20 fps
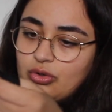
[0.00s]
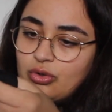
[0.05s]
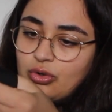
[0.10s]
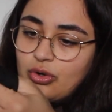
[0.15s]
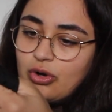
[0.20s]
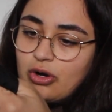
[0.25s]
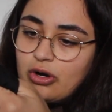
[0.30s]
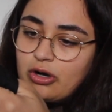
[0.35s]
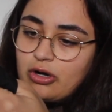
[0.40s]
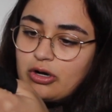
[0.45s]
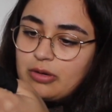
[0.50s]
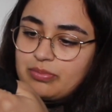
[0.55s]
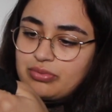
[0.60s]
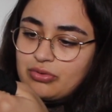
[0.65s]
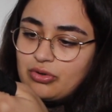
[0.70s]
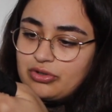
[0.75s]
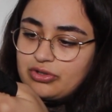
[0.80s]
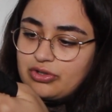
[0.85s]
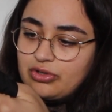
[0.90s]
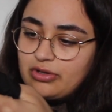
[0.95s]
or
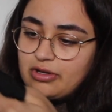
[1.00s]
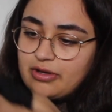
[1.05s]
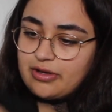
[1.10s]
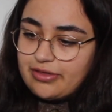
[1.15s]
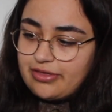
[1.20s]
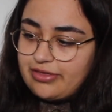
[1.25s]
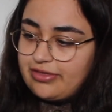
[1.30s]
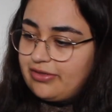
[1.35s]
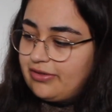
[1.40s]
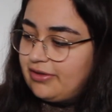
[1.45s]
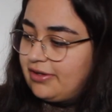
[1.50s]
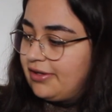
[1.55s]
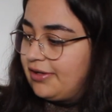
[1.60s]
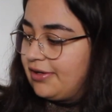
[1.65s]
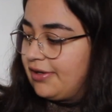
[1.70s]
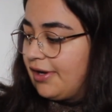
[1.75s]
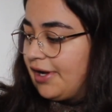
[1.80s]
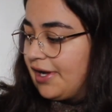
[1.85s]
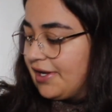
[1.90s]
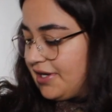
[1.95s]
broadcloth.
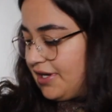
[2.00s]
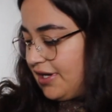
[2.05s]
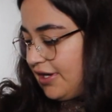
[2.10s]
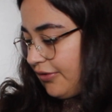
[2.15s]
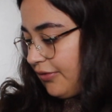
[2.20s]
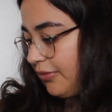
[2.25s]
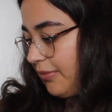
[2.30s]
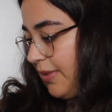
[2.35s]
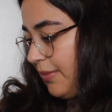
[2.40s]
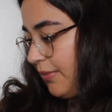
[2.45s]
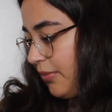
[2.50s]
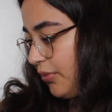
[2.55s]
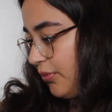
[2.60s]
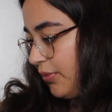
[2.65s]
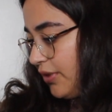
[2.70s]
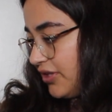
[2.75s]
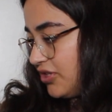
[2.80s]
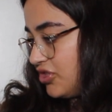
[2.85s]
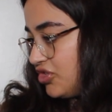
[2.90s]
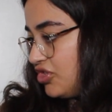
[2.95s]
I can't remember
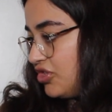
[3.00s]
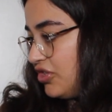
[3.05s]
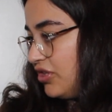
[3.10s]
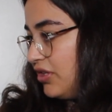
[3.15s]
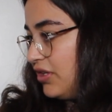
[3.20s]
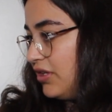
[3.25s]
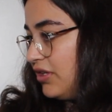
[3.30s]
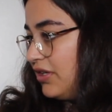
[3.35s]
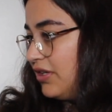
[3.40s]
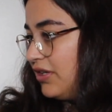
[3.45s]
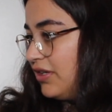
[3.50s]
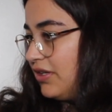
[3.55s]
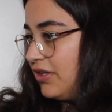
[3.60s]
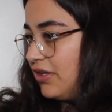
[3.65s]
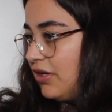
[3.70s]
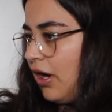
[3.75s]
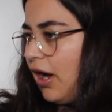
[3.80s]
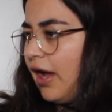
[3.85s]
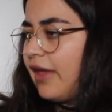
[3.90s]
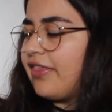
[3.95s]
which.
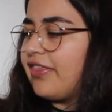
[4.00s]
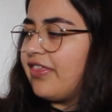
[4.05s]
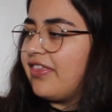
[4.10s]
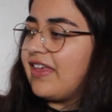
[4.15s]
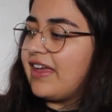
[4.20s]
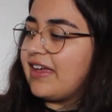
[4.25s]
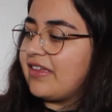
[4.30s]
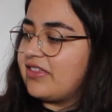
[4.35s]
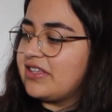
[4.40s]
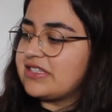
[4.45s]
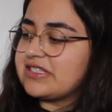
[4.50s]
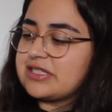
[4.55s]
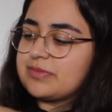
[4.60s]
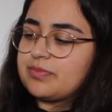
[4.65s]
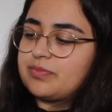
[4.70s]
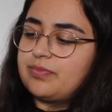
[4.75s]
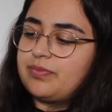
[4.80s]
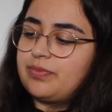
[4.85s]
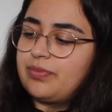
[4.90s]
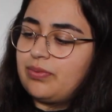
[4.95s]
I think this is
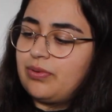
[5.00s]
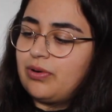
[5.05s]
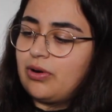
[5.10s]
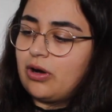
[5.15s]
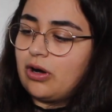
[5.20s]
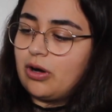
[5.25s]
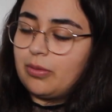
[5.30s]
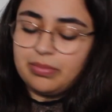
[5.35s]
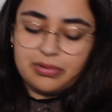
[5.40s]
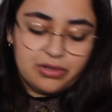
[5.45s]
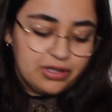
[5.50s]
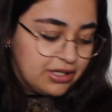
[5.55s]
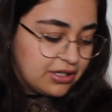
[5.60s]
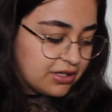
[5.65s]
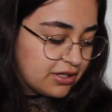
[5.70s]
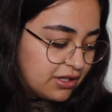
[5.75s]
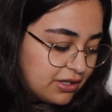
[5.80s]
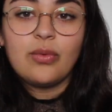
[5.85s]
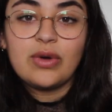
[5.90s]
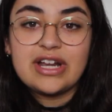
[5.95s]

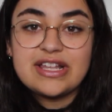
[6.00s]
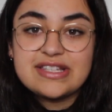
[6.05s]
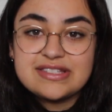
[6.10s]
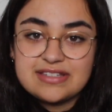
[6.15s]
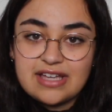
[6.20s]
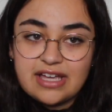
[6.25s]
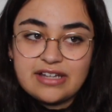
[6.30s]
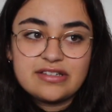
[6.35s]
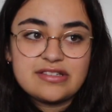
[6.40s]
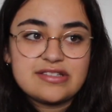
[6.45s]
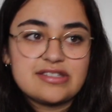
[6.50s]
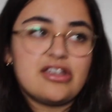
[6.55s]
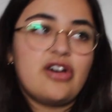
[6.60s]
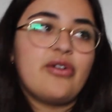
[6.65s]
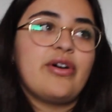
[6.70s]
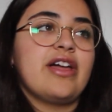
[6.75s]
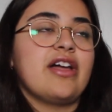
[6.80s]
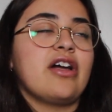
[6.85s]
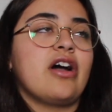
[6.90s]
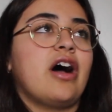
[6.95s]
poplin. When I started
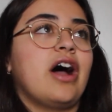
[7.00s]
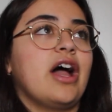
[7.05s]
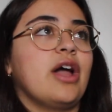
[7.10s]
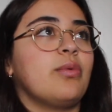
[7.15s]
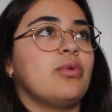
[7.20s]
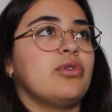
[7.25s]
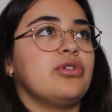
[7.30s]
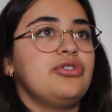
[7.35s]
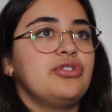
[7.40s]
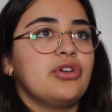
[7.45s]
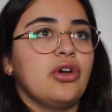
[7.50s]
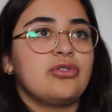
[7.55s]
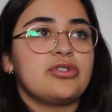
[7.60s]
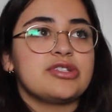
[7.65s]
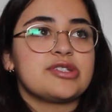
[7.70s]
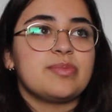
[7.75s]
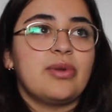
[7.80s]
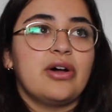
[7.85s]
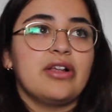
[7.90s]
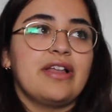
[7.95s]
sewing, I would go to
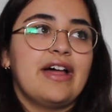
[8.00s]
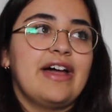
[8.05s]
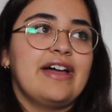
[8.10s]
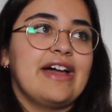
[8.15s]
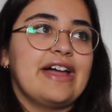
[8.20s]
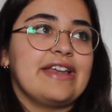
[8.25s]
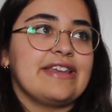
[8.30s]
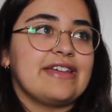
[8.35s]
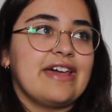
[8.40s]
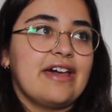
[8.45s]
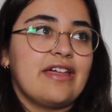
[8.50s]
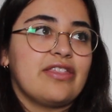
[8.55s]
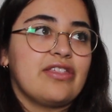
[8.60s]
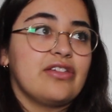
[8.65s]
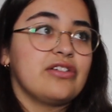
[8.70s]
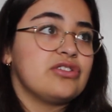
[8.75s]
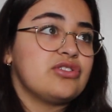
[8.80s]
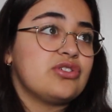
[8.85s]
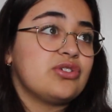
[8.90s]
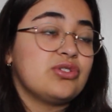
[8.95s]
Spotlight and get
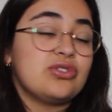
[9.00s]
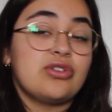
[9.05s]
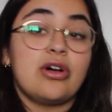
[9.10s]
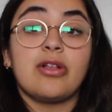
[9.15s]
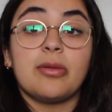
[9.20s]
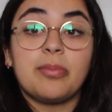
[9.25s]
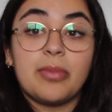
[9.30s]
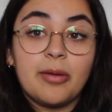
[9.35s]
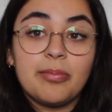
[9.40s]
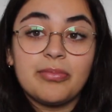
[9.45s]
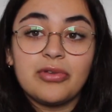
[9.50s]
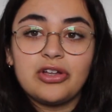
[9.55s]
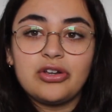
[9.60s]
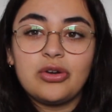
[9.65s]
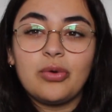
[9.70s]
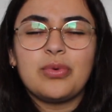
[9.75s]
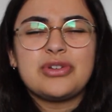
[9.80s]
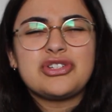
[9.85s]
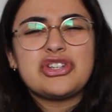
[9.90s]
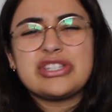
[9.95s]
the $2
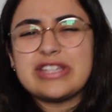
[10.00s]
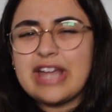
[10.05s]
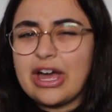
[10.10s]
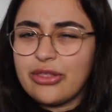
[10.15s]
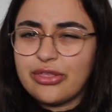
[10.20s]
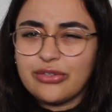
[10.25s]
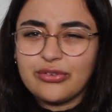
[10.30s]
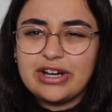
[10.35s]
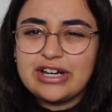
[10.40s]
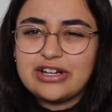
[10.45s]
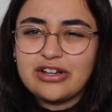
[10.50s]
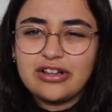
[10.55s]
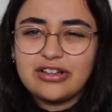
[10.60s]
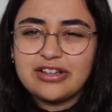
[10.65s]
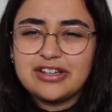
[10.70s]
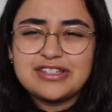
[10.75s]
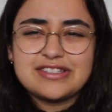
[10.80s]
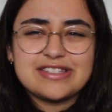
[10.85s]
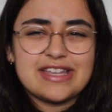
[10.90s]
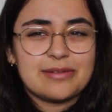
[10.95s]
poplin, which is now
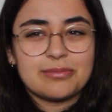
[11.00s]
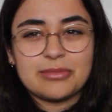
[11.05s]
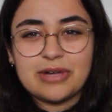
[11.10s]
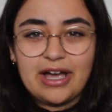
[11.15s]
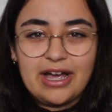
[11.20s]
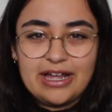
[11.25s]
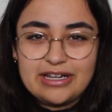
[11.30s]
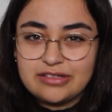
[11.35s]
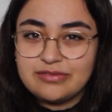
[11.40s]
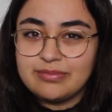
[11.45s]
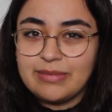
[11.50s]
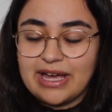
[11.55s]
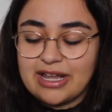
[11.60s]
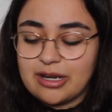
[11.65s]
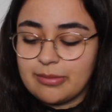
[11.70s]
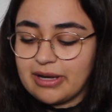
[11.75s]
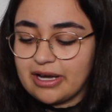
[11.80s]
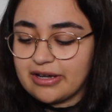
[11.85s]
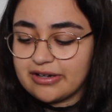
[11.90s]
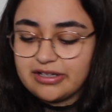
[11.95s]
$3, and I'm kind of mad
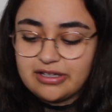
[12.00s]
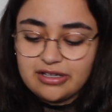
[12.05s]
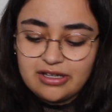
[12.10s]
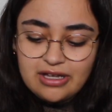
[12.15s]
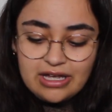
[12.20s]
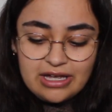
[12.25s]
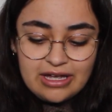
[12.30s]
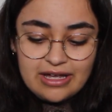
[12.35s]
about it.